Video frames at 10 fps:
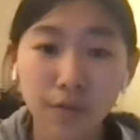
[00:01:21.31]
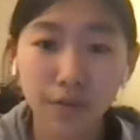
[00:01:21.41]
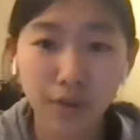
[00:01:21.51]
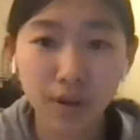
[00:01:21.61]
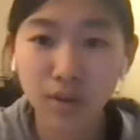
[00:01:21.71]

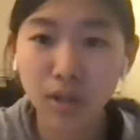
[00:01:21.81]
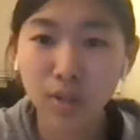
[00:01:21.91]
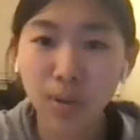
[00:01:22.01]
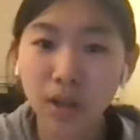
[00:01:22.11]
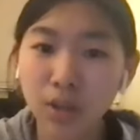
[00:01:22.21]
Free
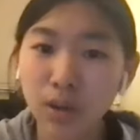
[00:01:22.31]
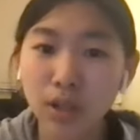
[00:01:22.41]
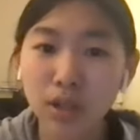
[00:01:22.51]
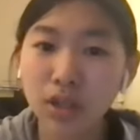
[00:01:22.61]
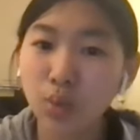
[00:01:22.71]
response
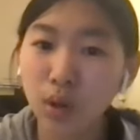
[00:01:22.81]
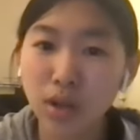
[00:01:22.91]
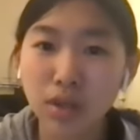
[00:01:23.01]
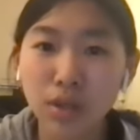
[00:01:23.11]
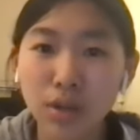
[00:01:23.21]
questions 1
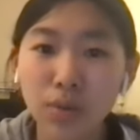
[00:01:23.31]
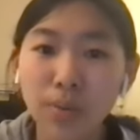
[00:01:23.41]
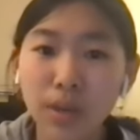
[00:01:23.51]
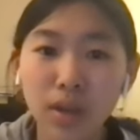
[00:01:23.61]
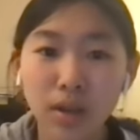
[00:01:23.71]
and 2 will
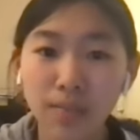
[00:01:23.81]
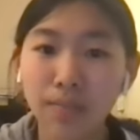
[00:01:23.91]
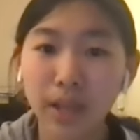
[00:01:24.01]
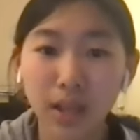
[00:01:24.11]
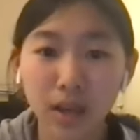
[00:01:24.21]
be
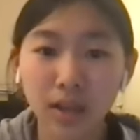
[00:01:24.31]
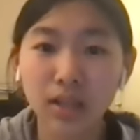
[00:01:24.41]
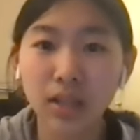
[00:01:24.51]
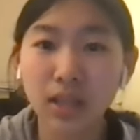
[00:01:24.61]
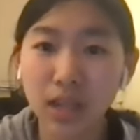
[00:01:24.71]
melodic
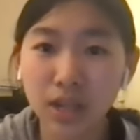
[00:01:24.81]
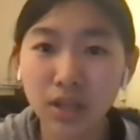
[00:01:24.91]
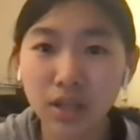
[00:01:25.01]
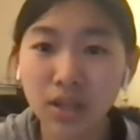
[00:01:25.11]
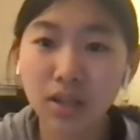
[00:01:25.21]

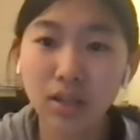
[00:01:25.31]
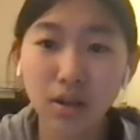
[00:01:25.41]
dictations,